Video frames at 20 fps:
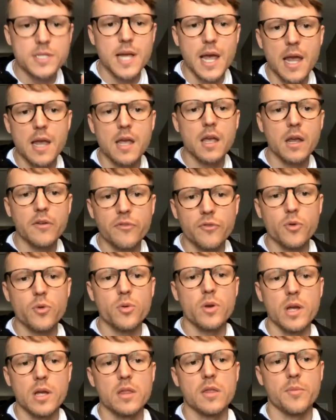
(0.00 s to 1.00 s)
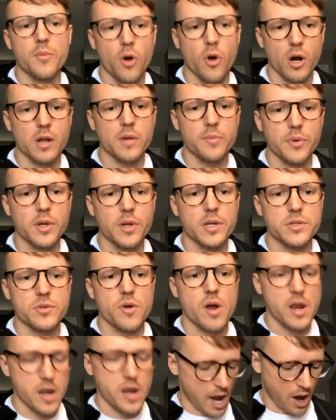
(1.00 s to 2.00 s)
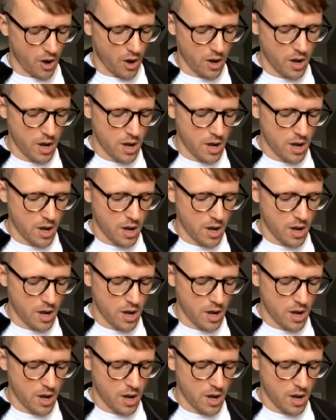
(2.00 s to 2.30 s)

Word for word: hanging fruit in the marketplace right now.